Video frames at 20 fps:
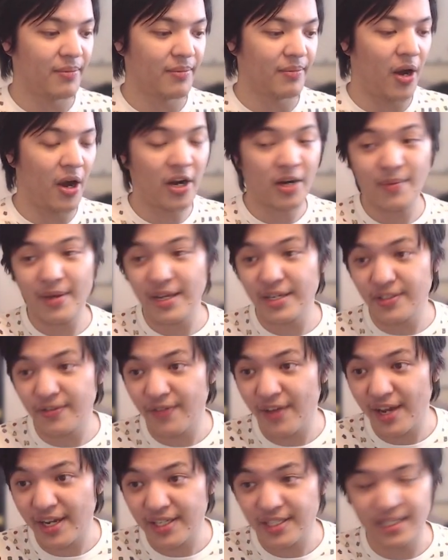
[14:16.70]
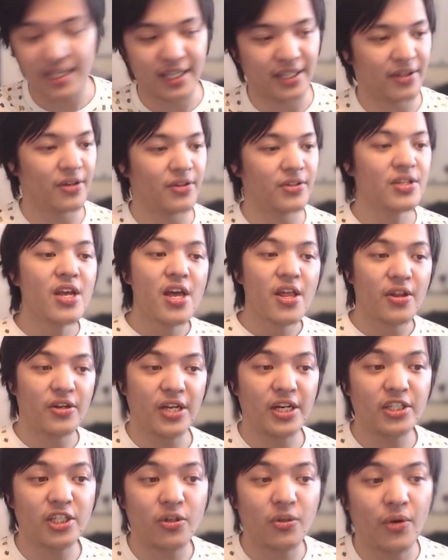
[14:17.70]
augment effects. Like there's
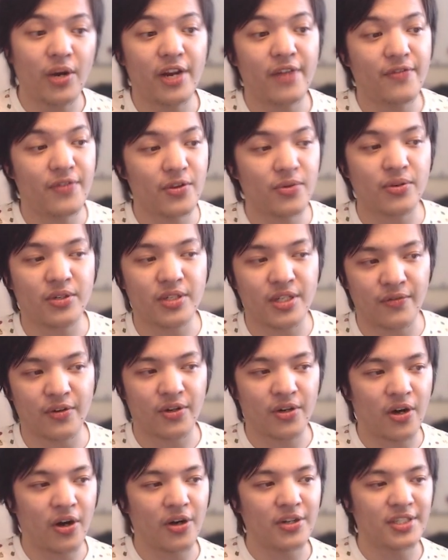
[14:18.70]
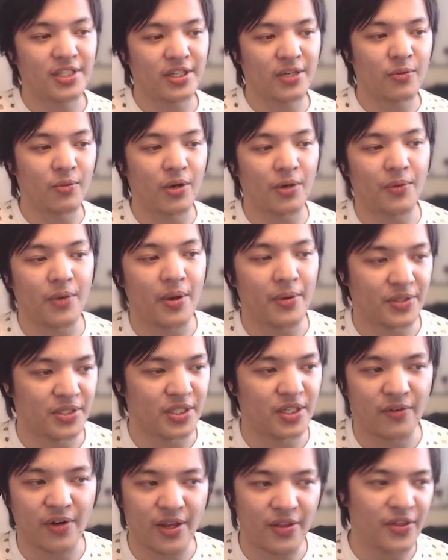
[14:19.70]
actually quite a few different cards that could work well with
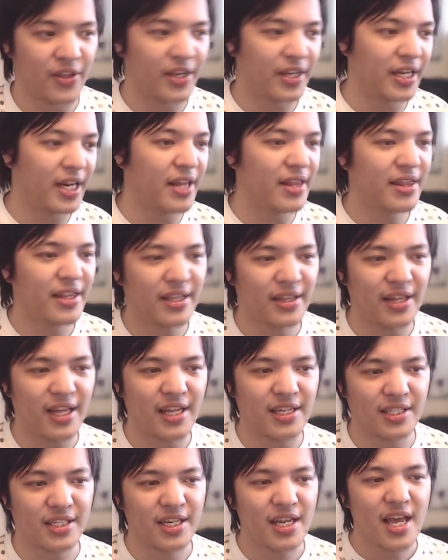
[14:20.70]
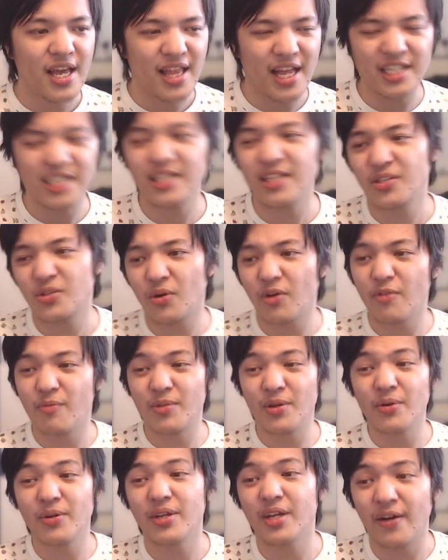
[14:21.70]
Sivir, I think. And I think that's the sort of
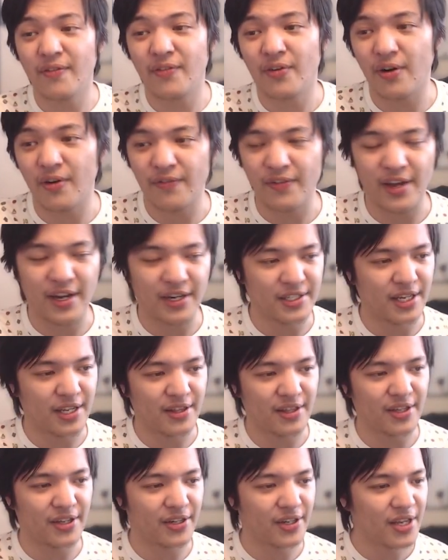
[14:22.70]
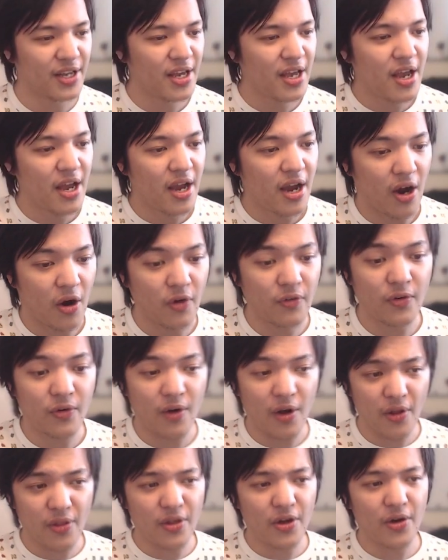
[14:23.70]
beauty of her effects, I think.
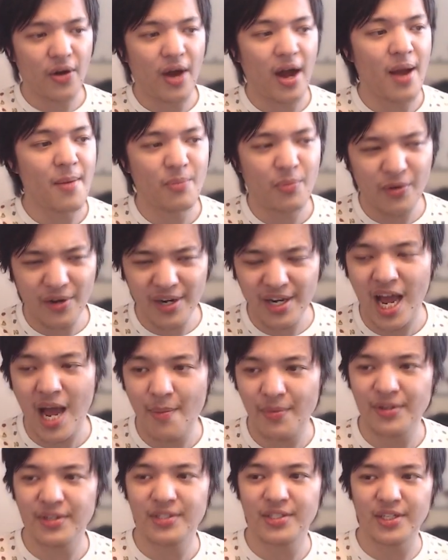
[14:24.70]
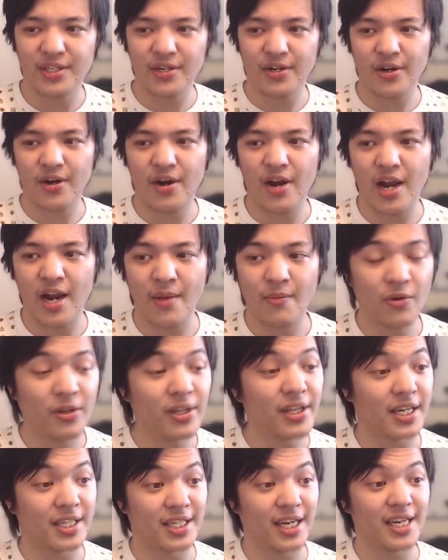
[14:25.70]
Overall, though, I'm pretty happy to see her, and I'm
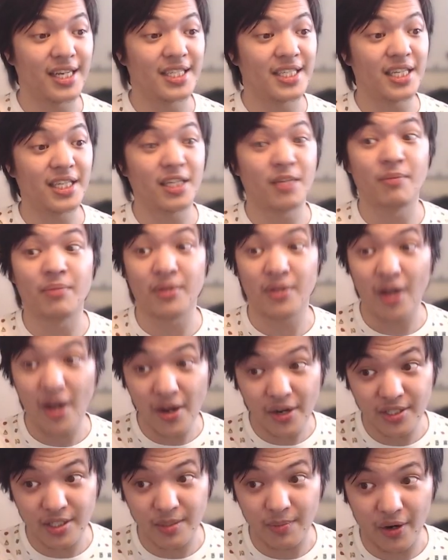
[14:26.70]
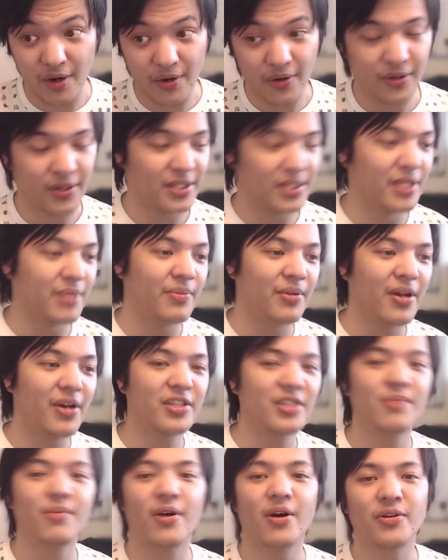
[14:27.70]
really excited to see LeBlanc tomorrow, because
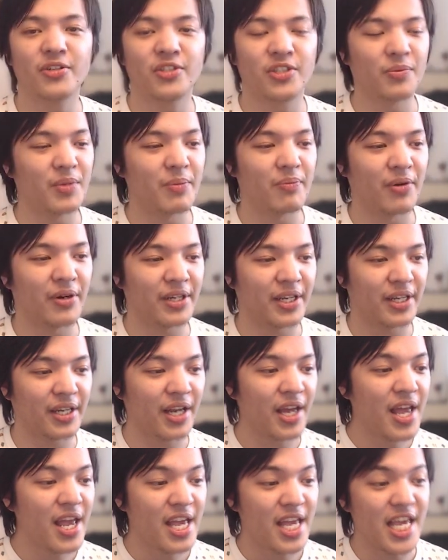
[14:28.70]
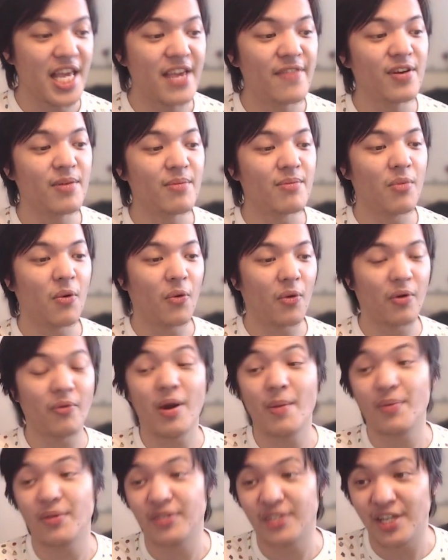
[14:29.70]
LeBlanc tomorrow should be bringing even more
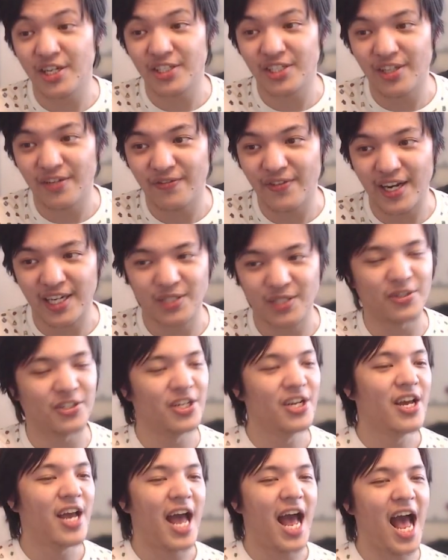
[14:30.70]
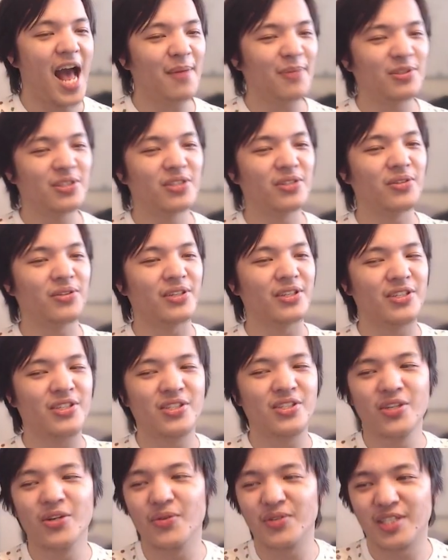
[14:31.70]
reputation effects, which absolutely
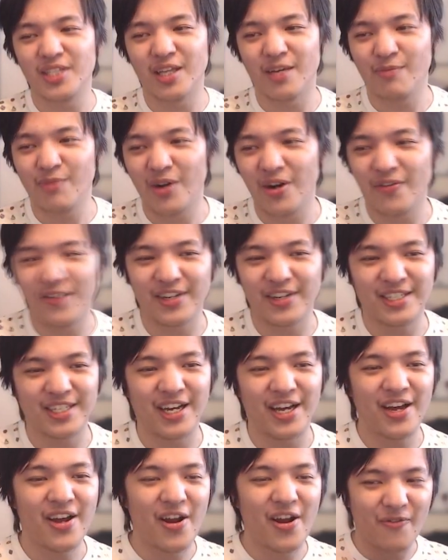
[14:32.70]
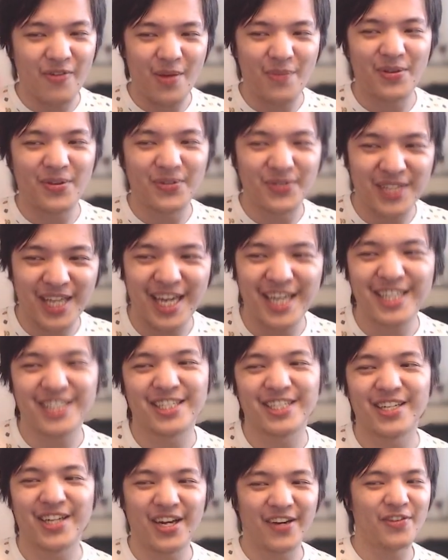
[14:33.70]
suits the perfect
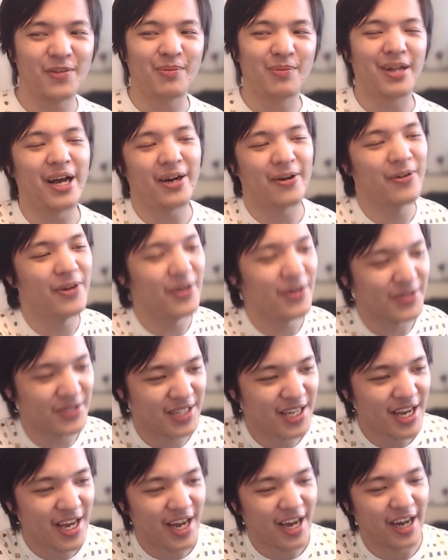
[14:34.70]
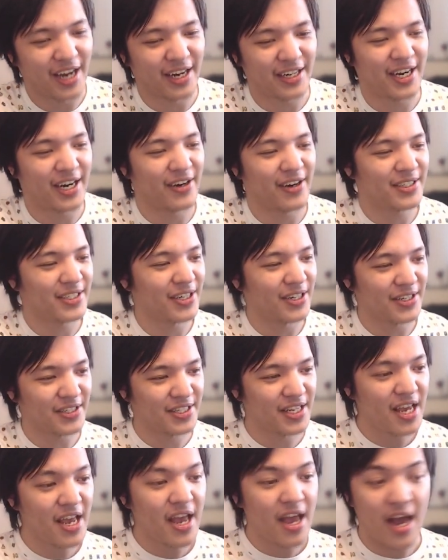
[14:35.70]
reputation of the Black Rose
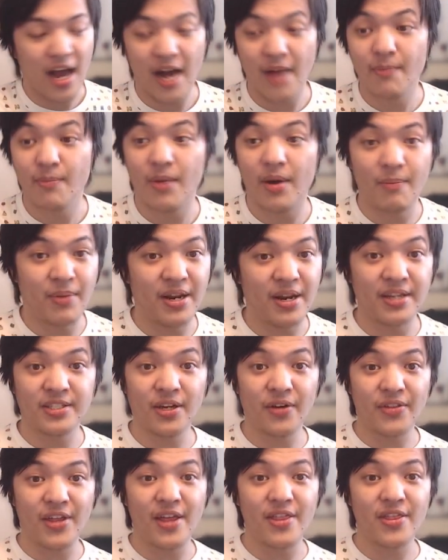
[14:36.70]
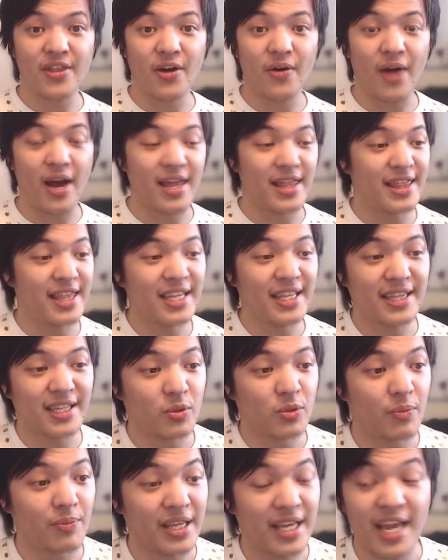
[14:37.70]
characters. But until then, though, I think this
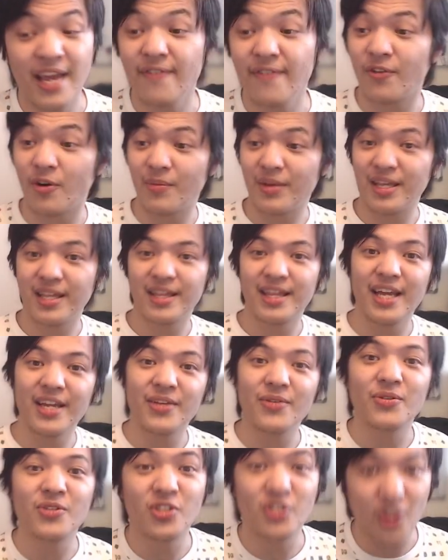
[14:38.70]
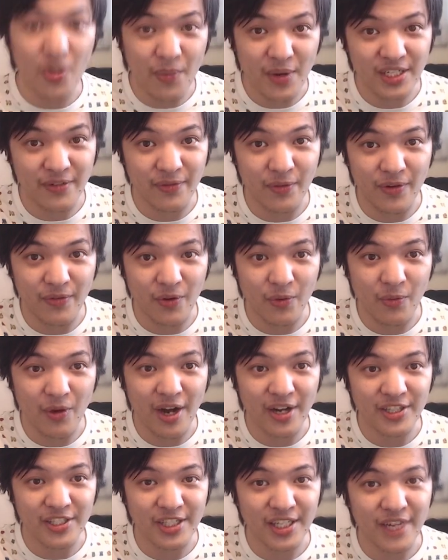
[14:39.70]
will be it for me. Thank you so much, everyone, for
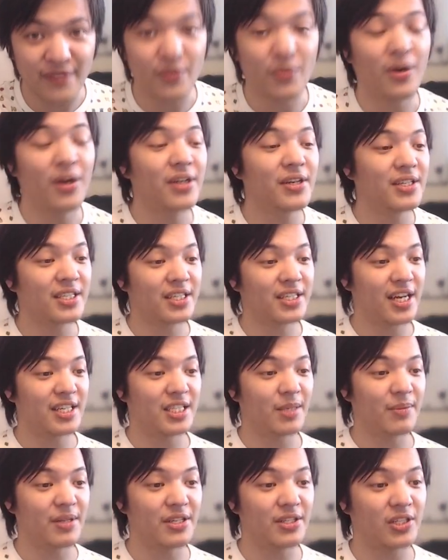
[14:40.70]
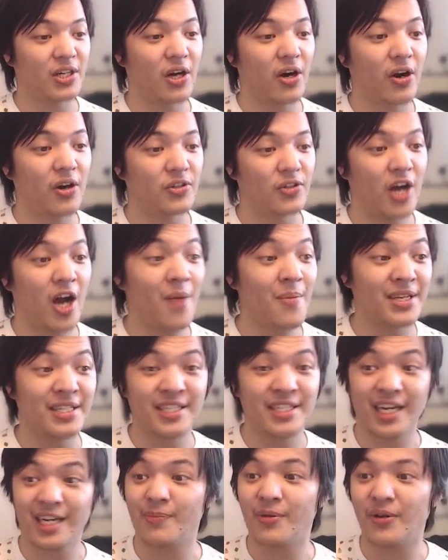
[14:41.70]
watching. If you want to discuss some of these cards or help me
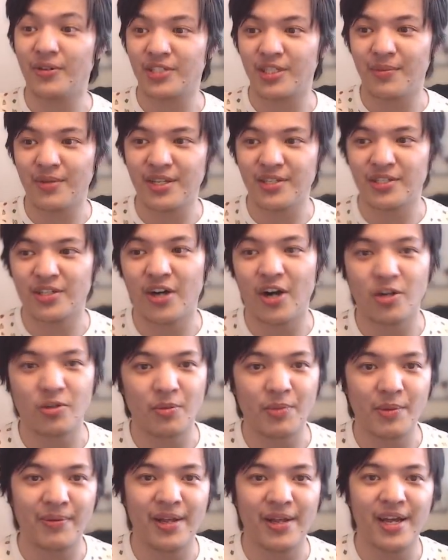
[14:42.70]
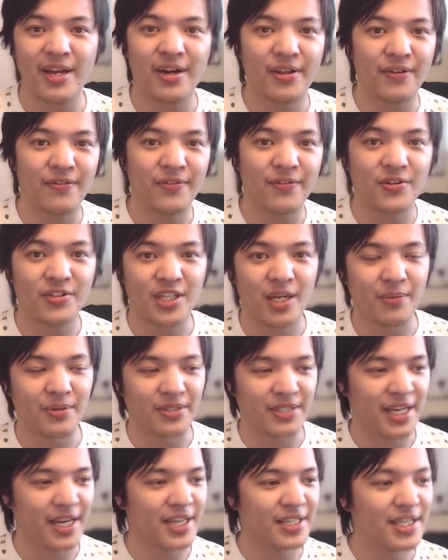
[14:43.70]
deck build some of these cards we'll be playing on the first couple
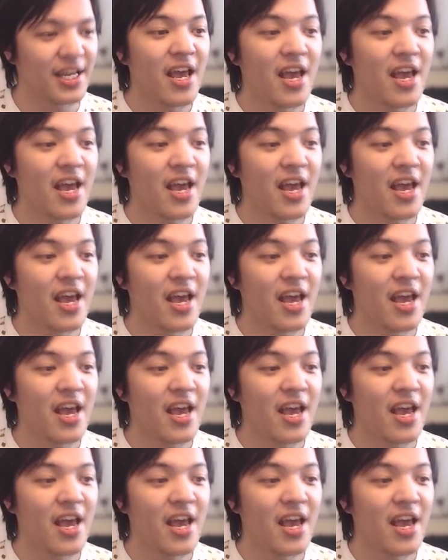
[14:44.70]
days,